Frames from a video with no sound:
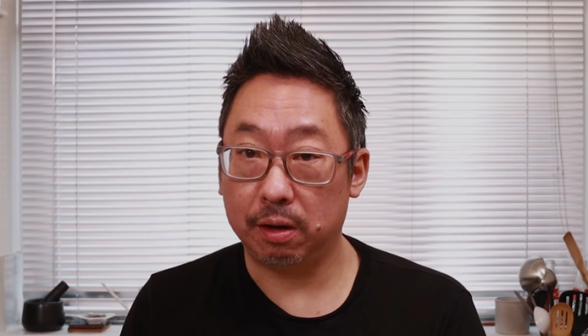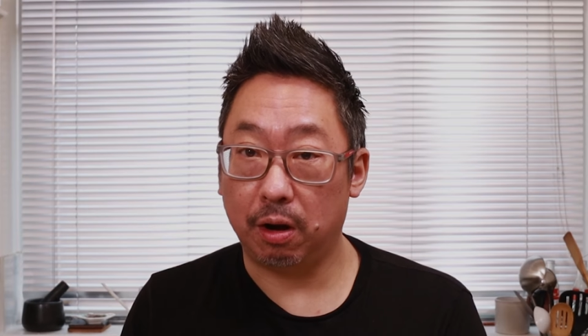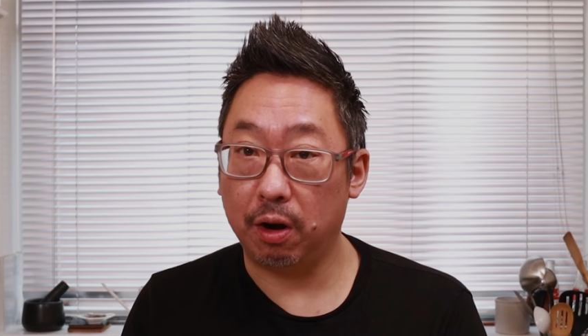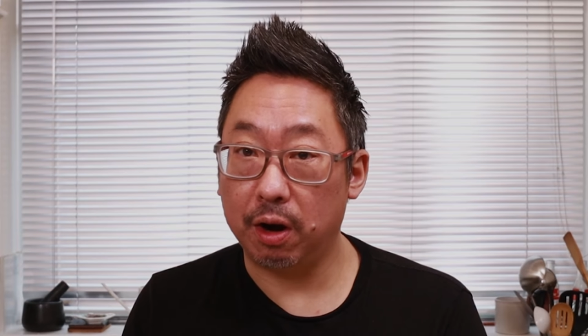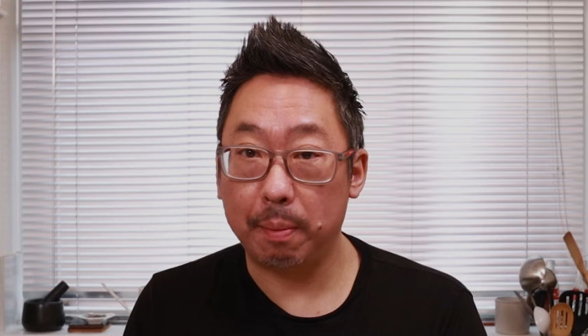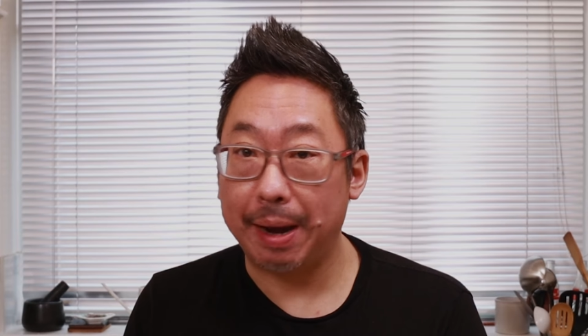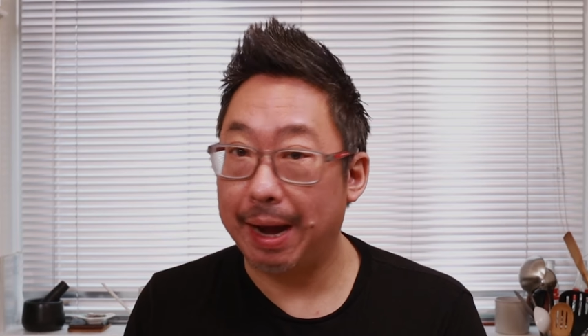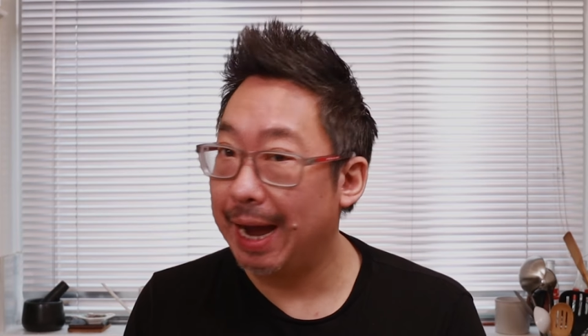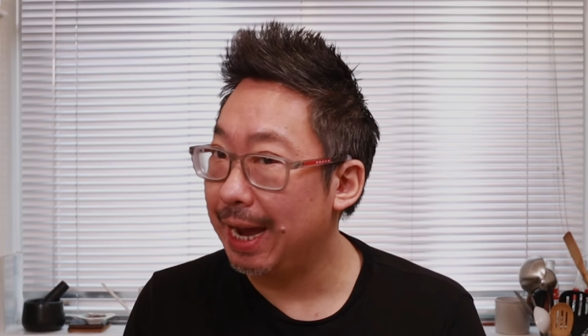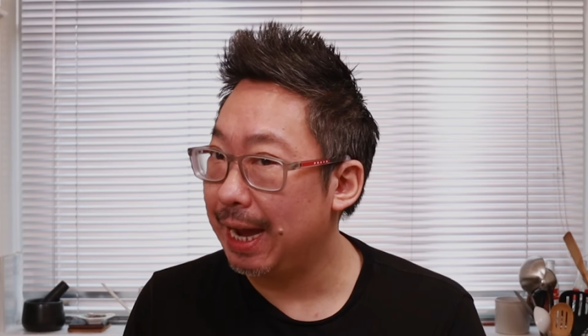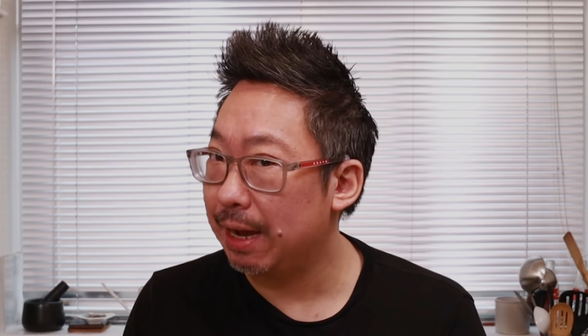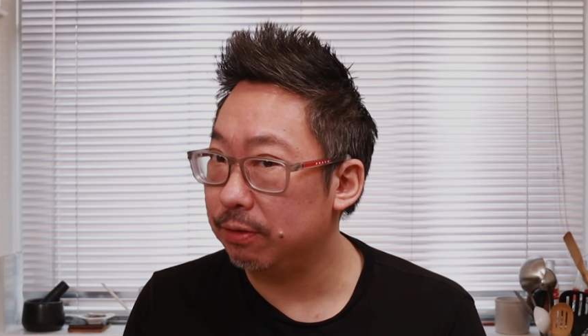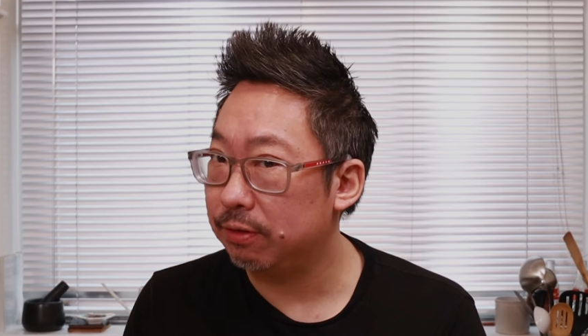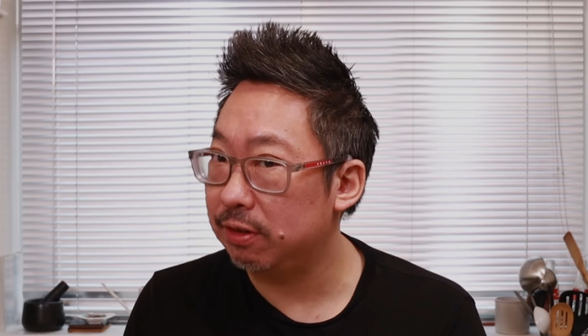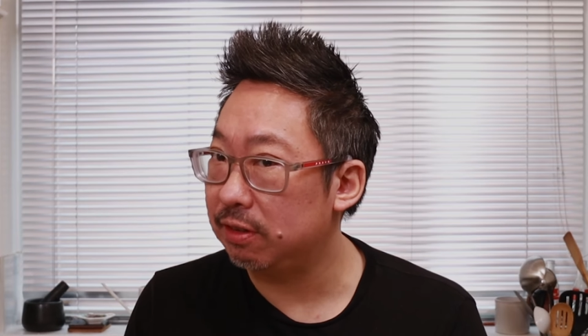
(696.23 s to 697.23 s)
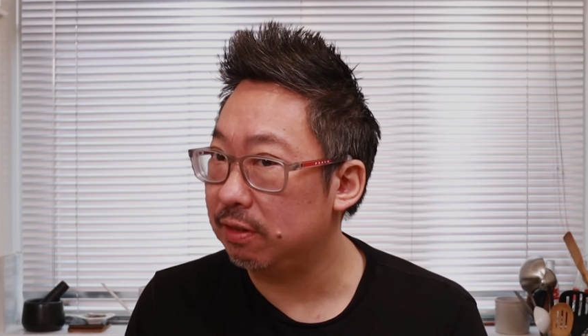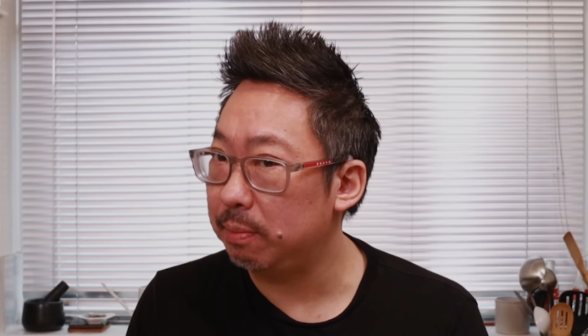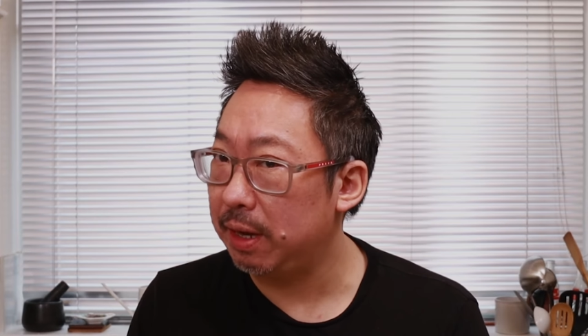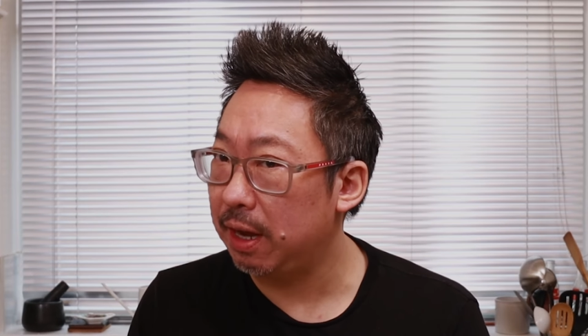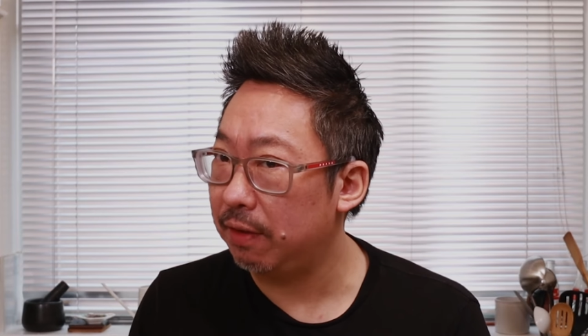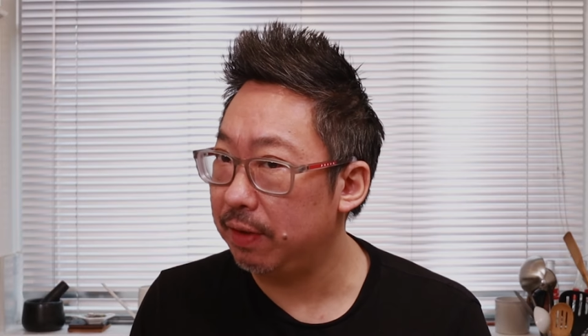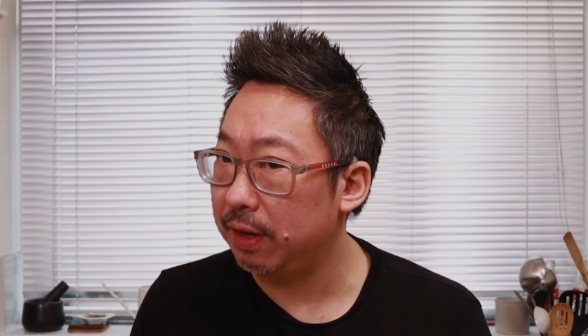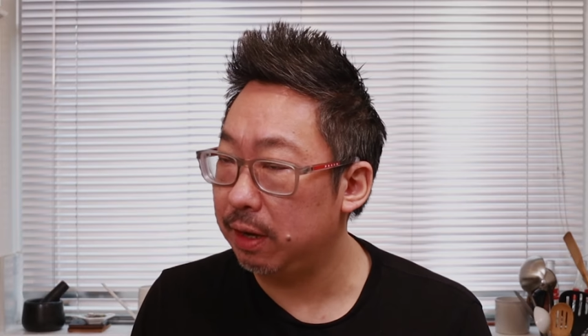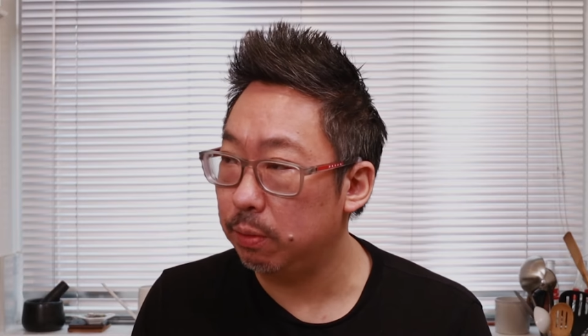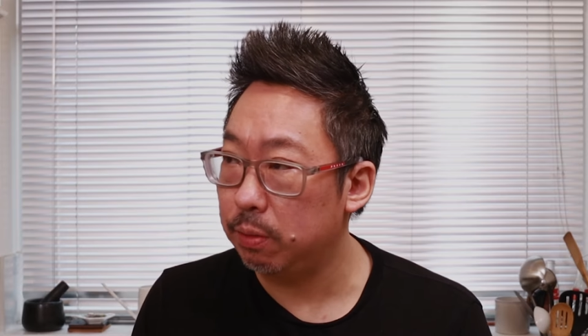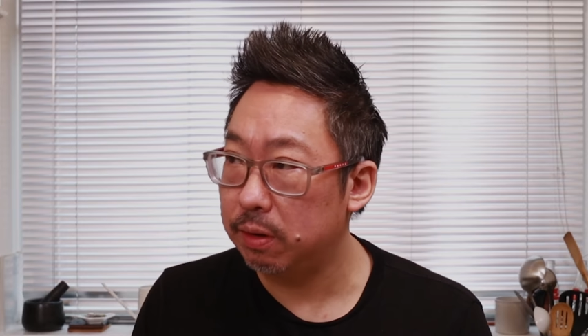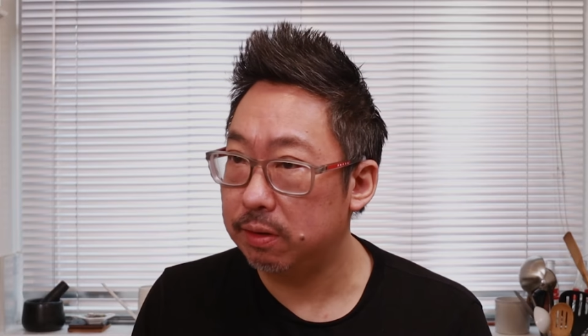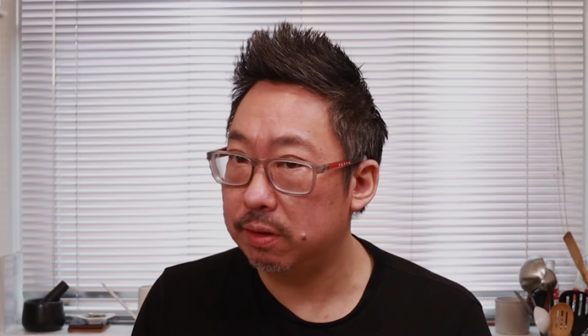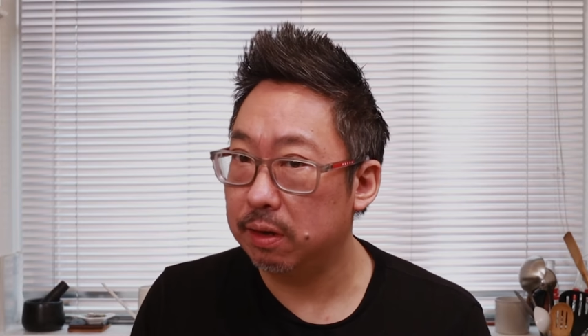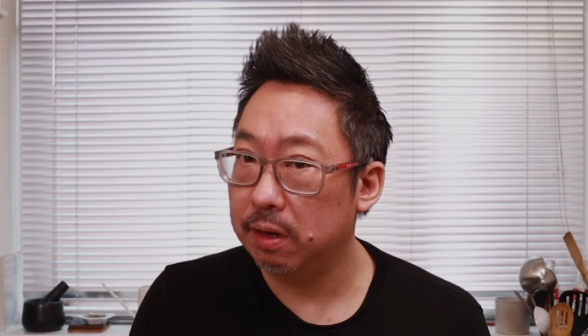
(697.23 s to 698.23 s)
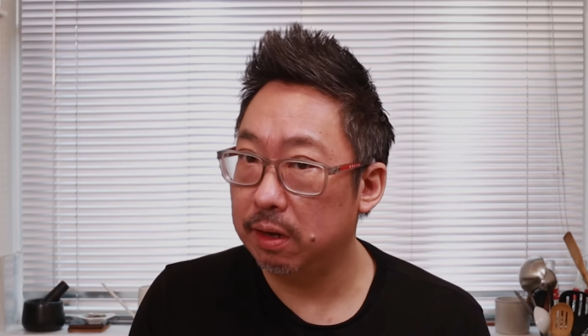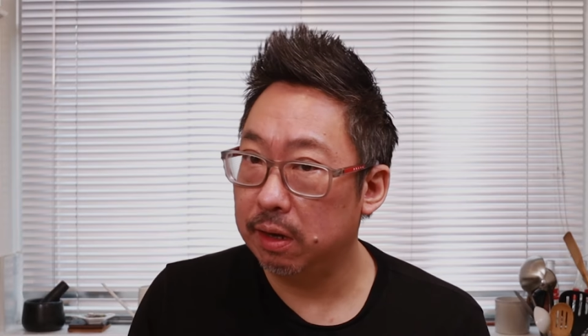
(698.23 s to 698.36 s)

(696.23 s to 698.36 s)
on about 8 ounces of meat, I think it was.